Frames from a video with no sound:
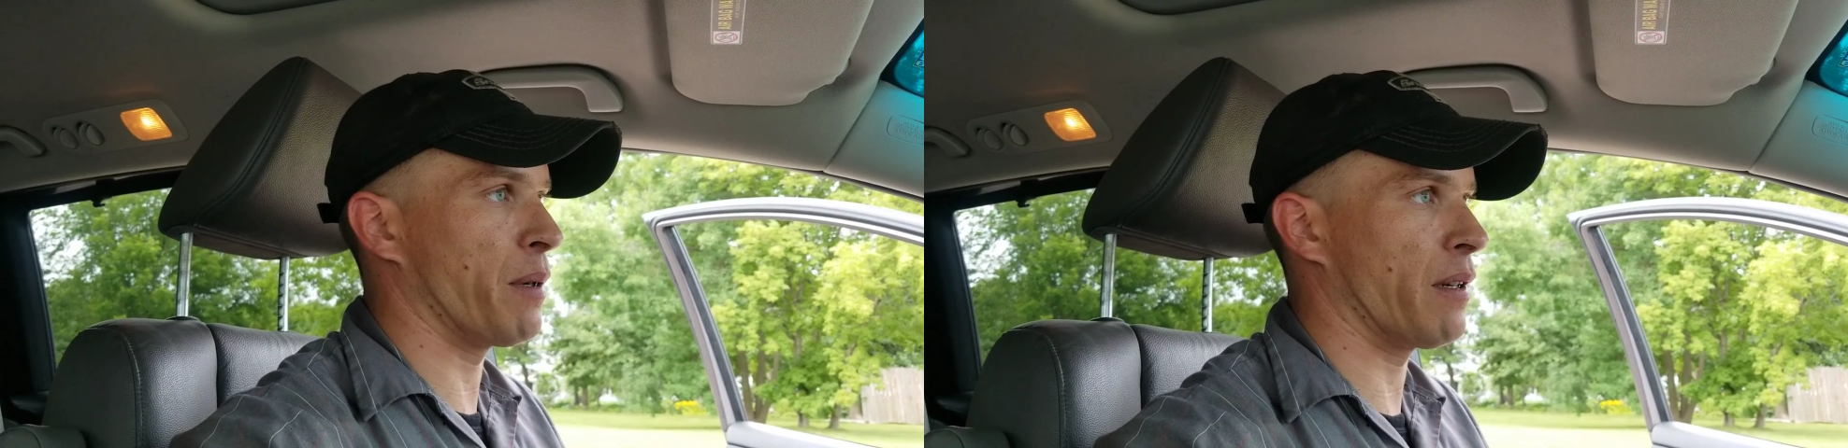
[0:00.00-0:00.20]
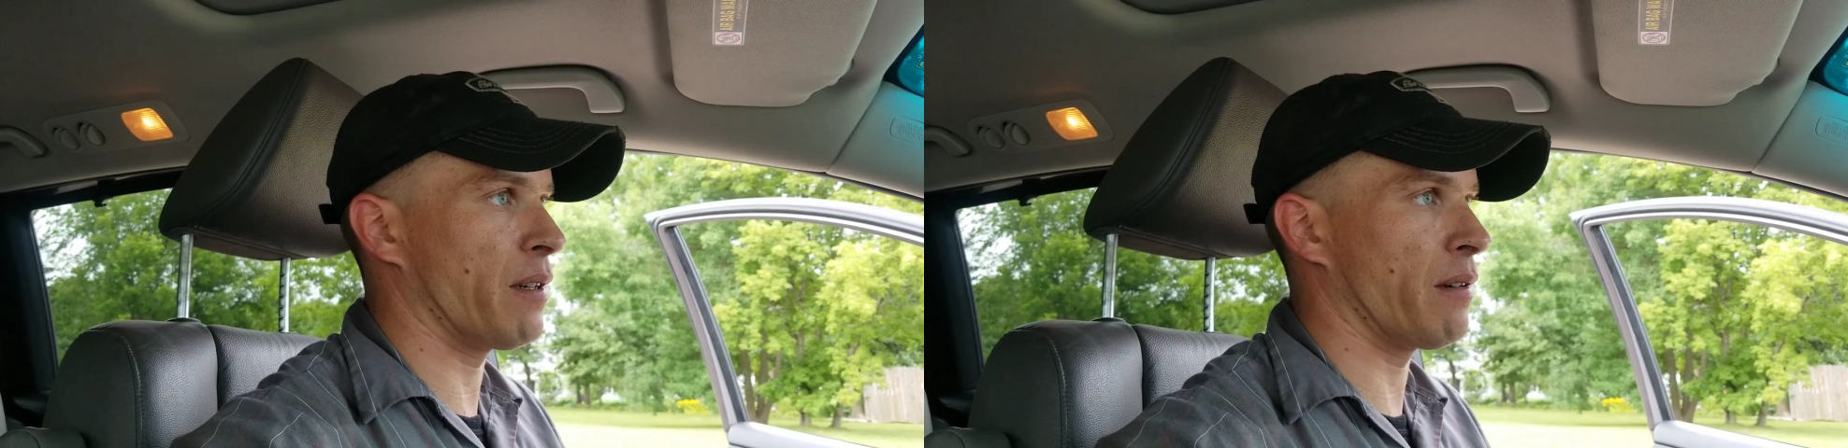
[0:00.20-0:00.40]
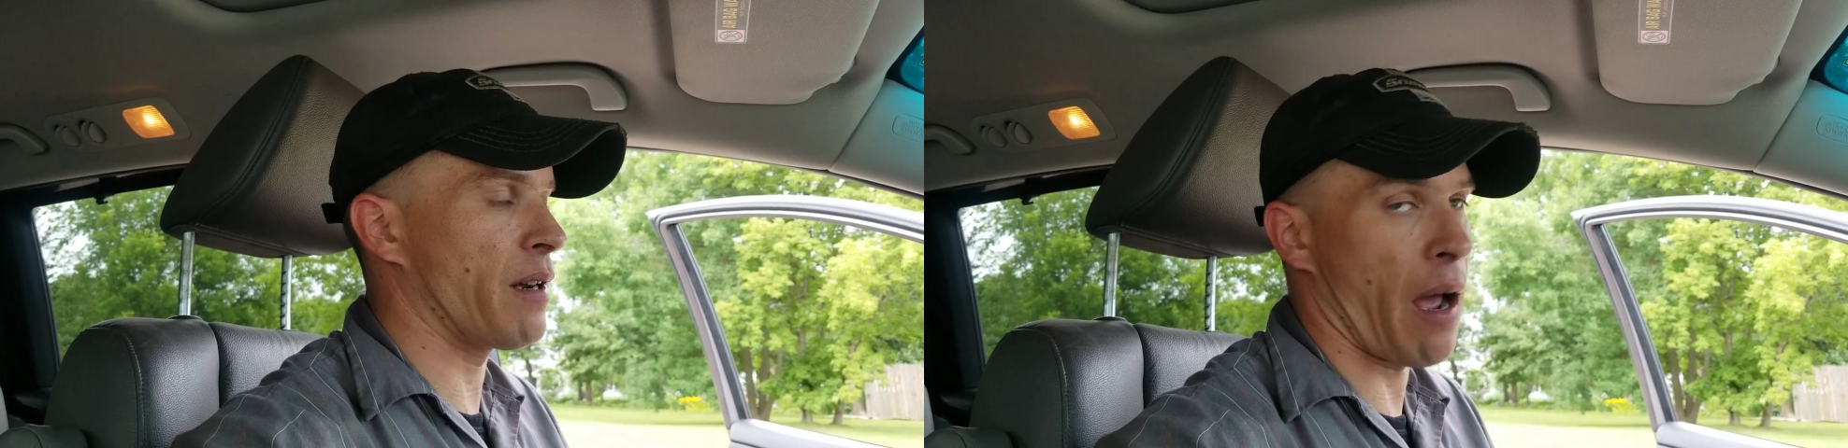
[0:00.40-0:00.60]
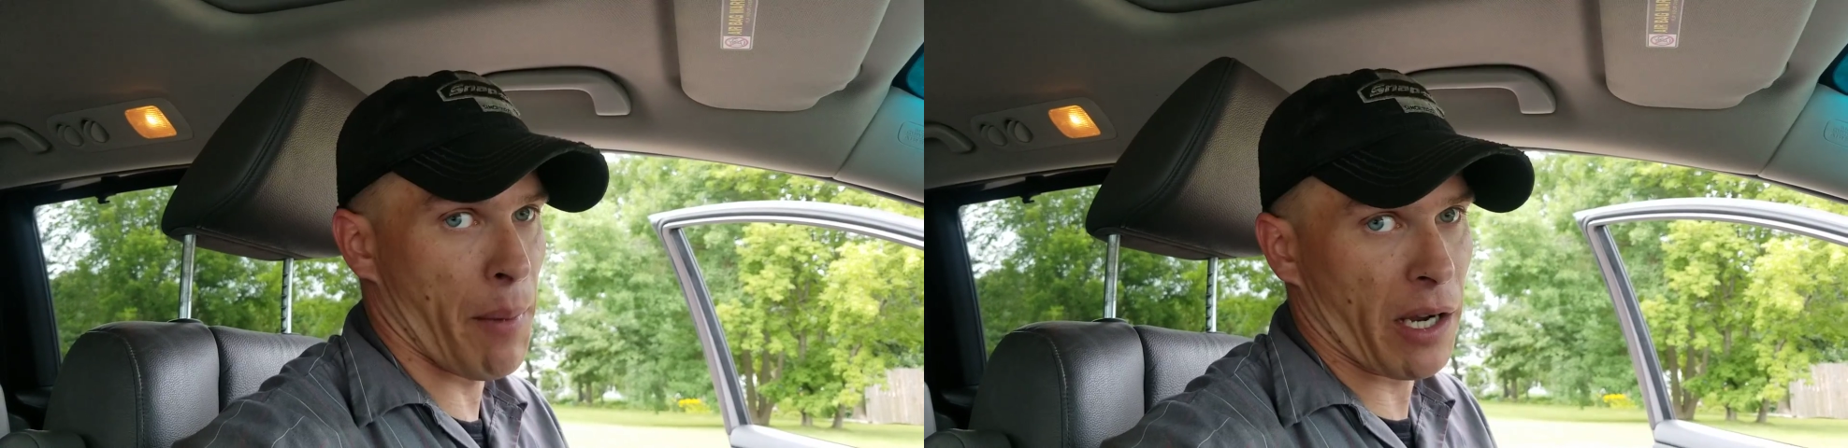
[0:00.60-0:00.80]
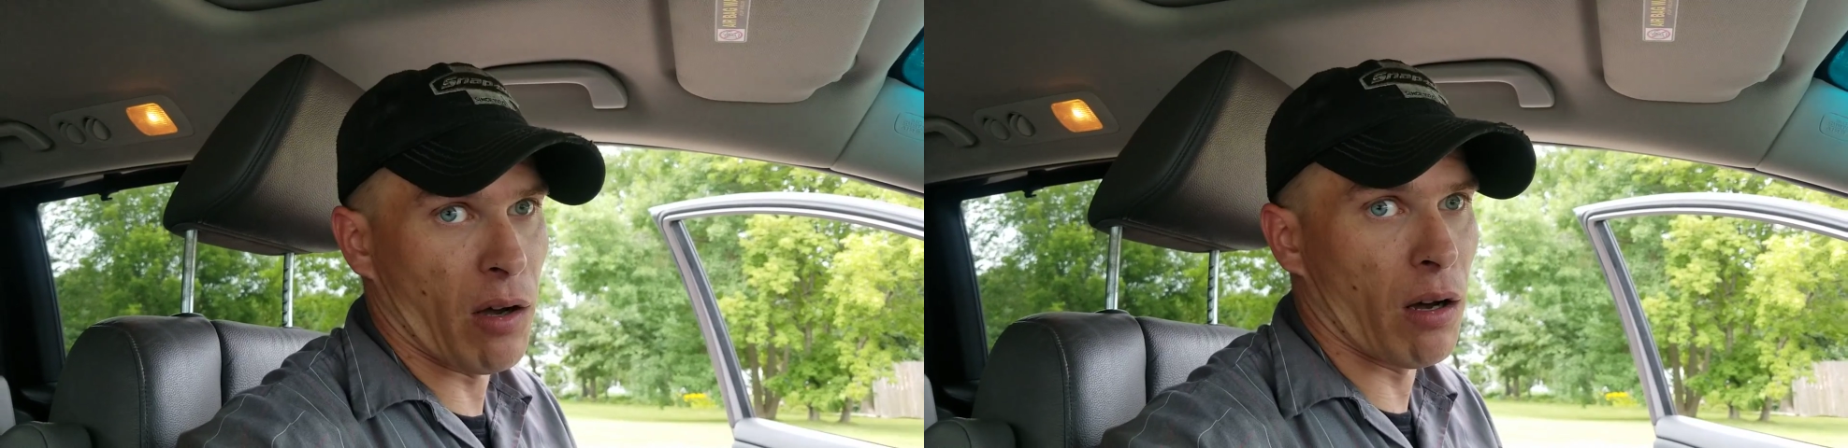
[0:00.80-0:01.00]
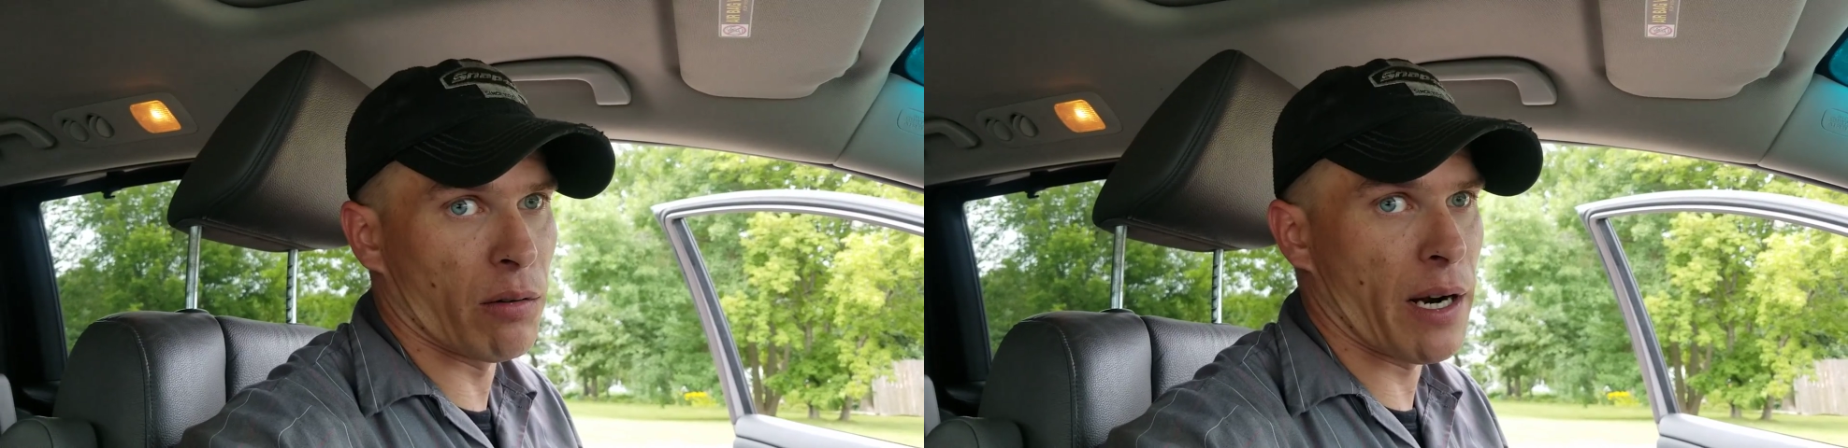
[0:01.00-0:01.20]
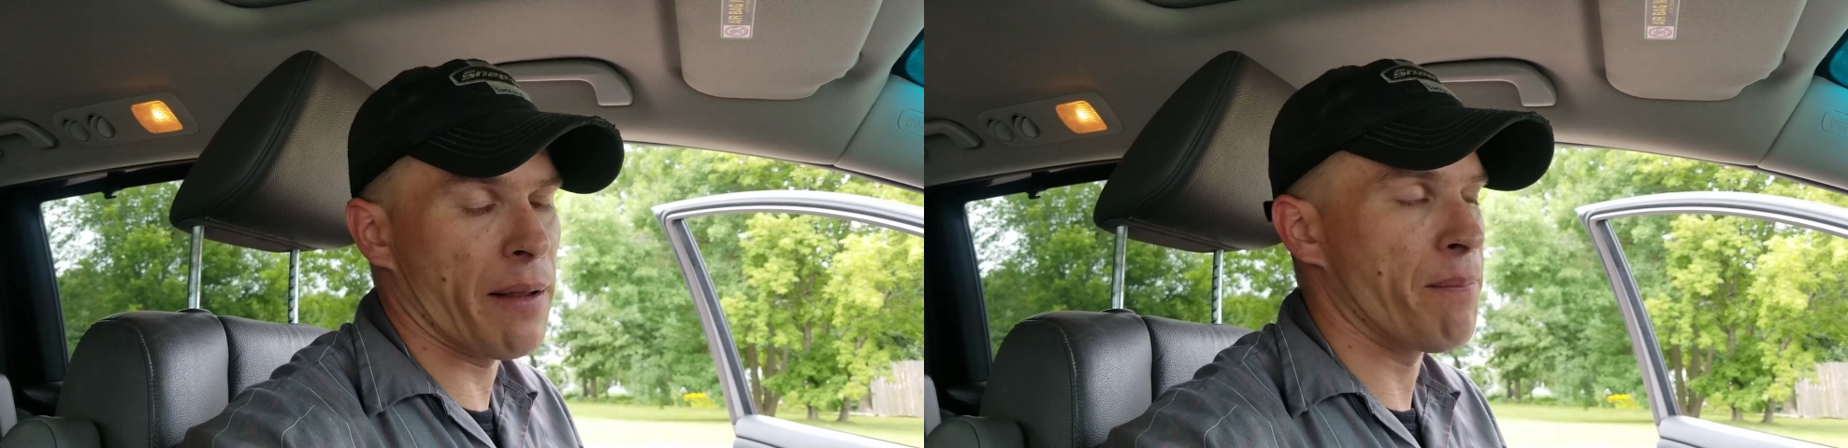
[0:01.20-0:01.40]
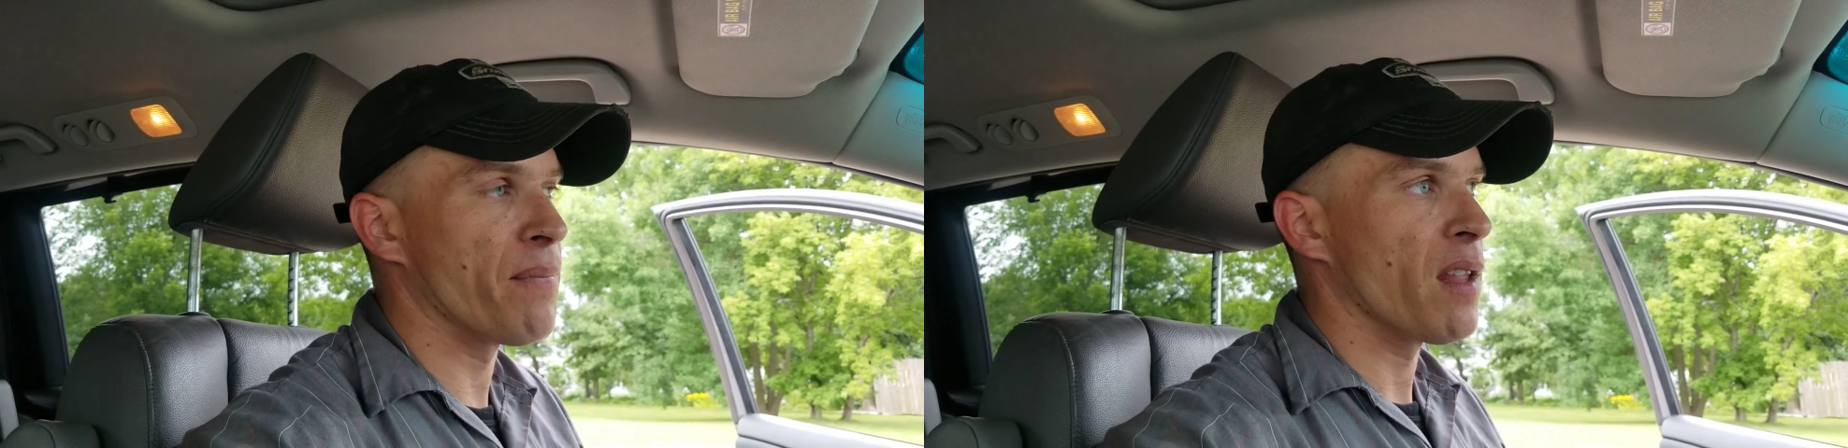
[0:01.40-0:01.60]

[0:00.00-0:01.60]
but not my call, right?